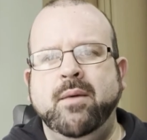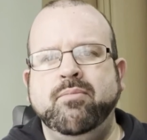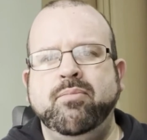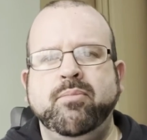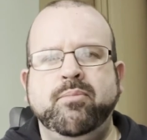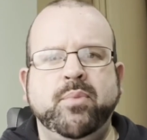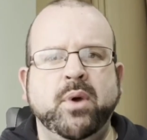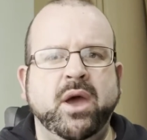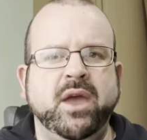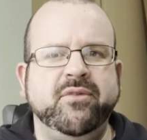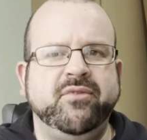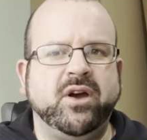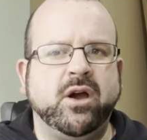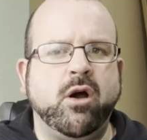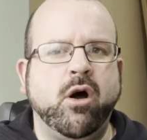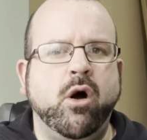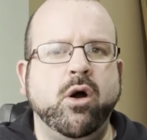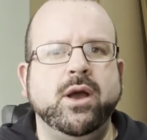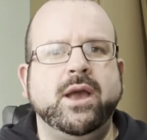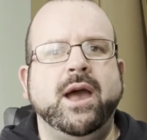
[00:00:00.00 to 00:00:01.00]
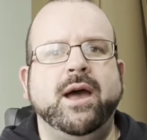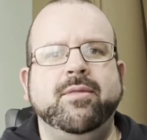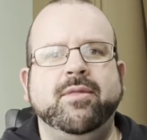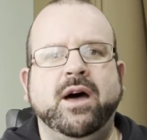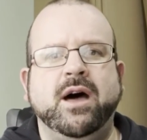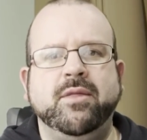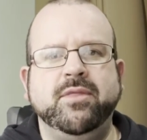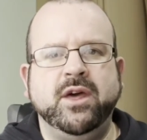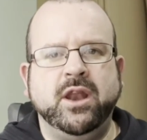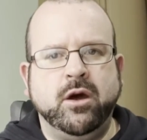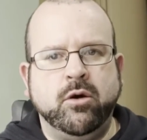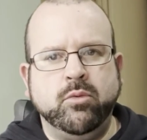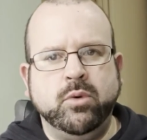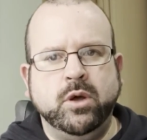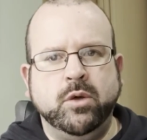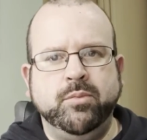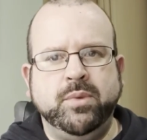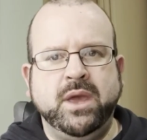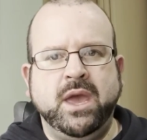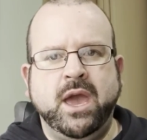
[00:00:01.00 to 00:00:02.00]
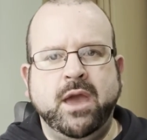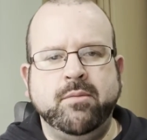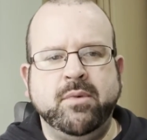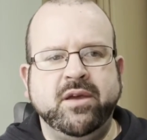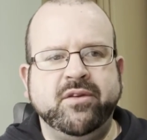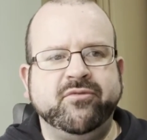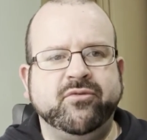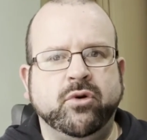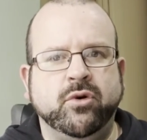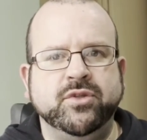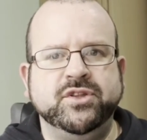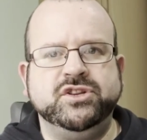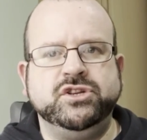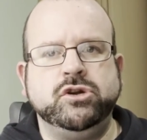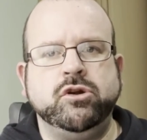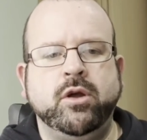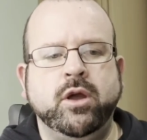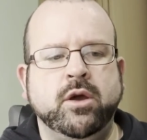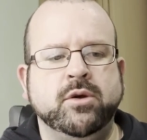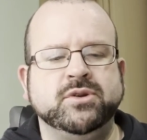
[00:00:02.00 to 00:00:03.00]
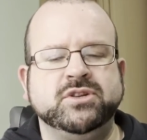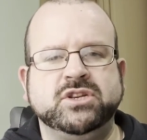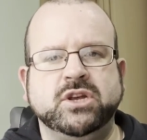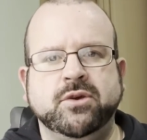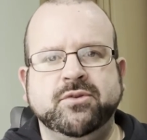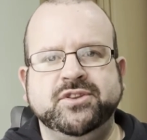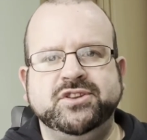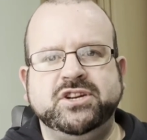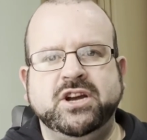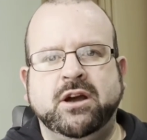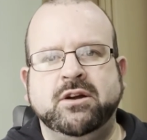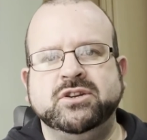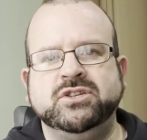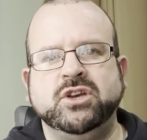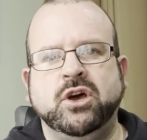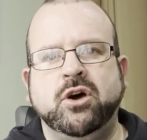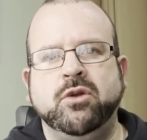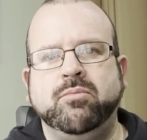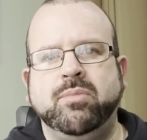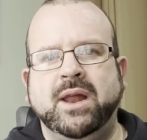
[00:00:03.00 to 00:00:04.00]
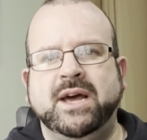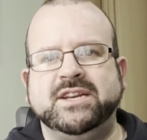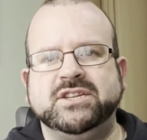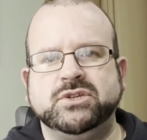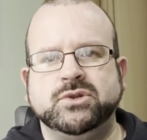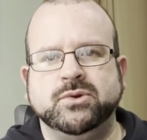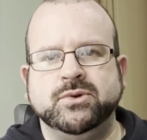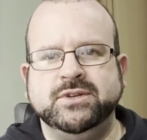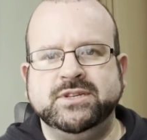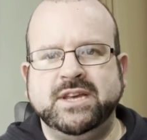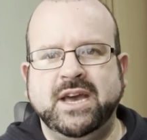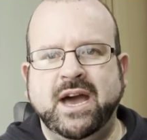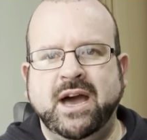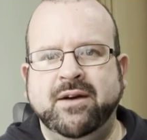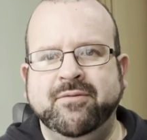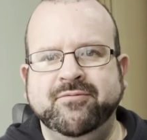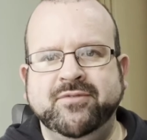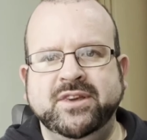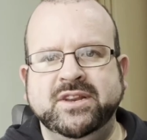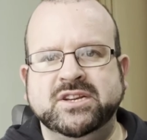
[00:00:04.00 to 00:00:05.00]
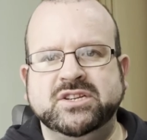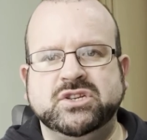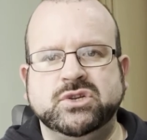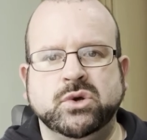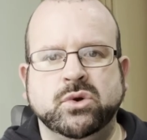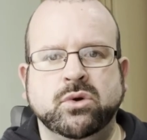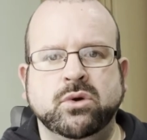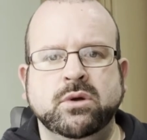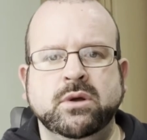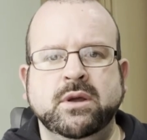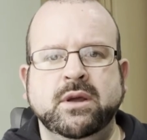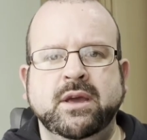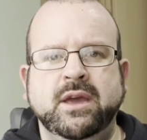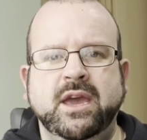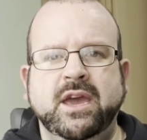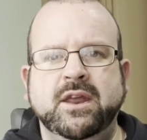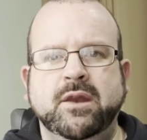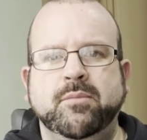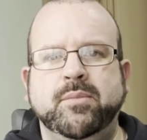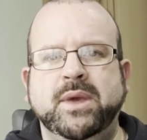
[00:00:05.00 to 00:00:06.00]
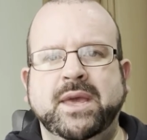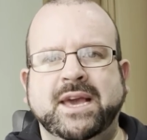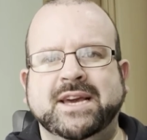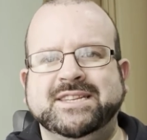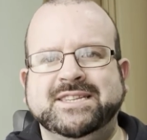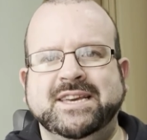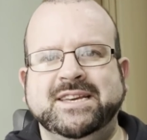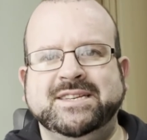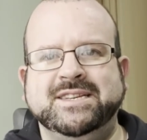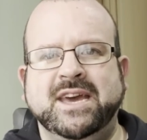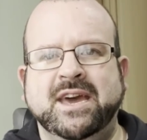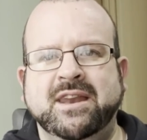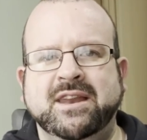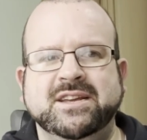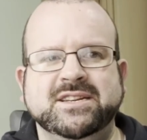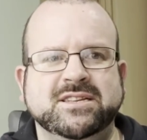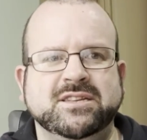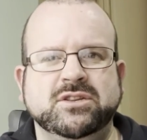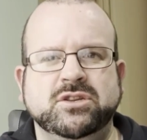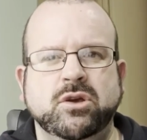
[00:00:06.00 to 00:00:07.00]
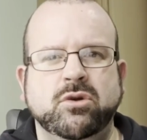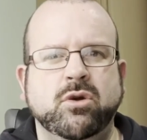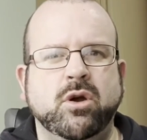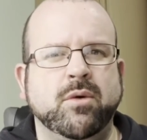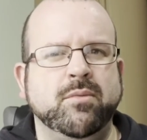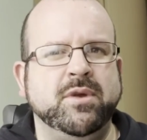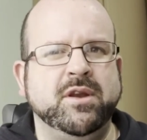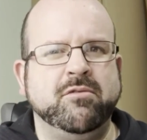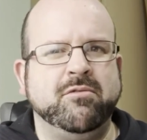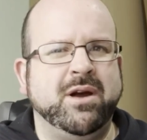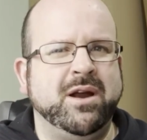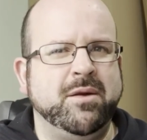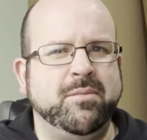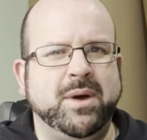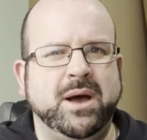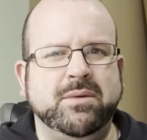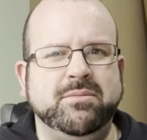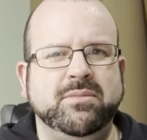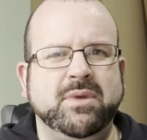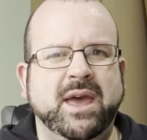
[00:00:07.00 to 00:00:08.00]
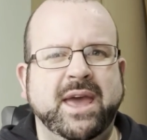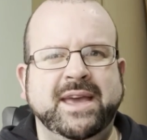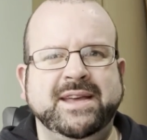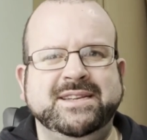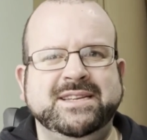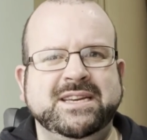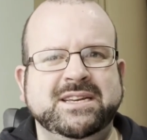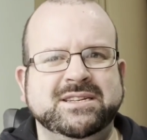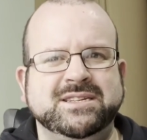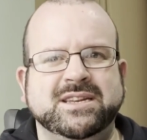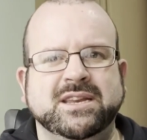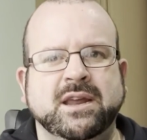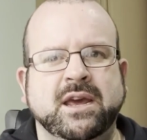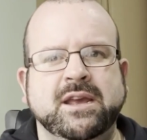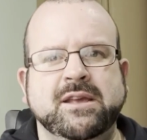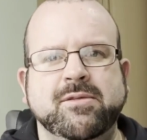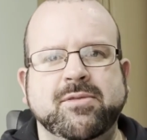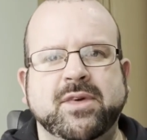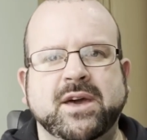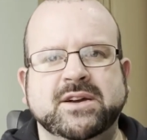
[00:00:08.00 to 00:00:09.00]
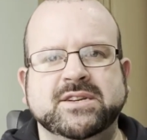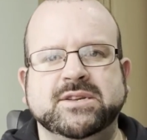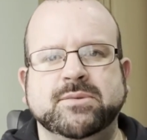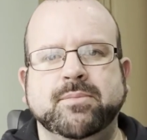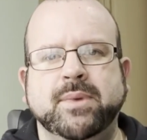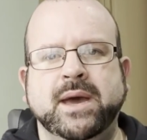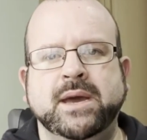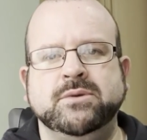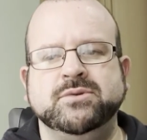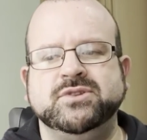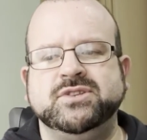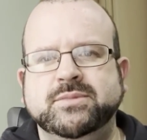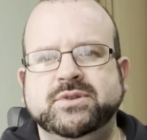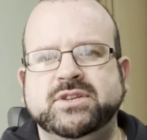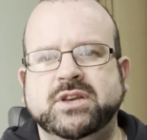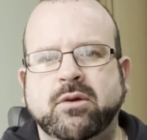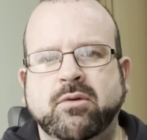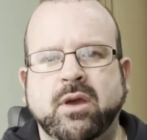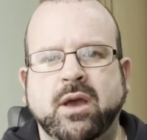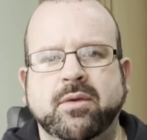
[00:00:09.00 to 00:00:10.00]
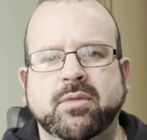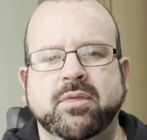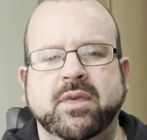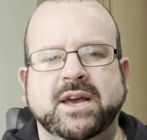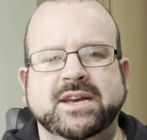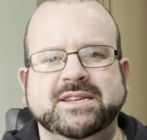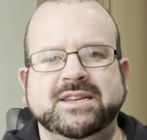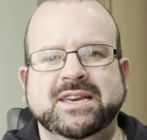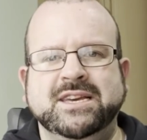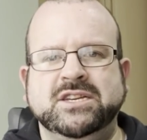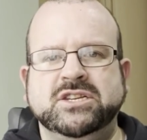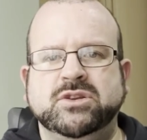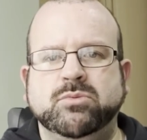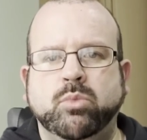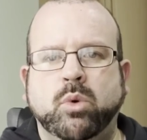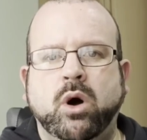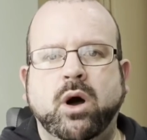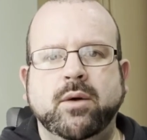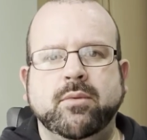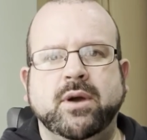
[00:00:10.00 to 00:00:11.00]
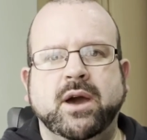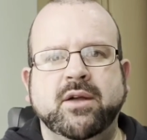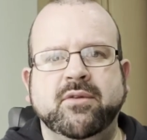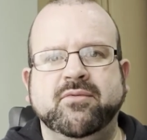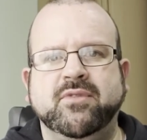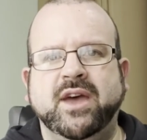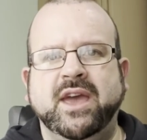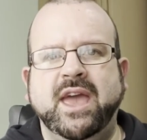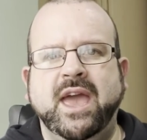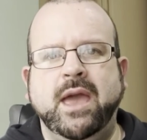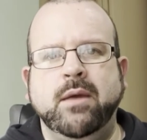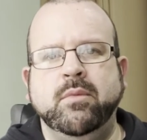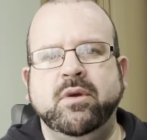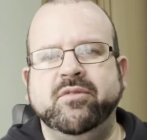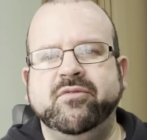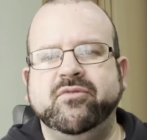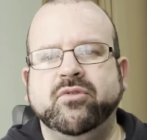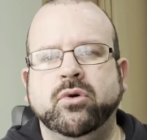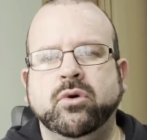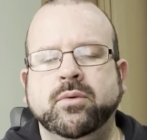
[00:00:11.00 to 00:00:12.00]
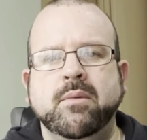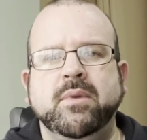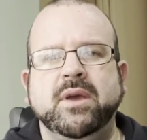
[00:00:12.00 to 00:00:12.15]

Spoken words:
But if I can't get that, then I will be aiming for the trio, so the Charizard, Blastoise and Venusaur in a PSA 10, as they do come in around about £18,000 to £19,000. So yeah, that is what I'm kind of like aiming for.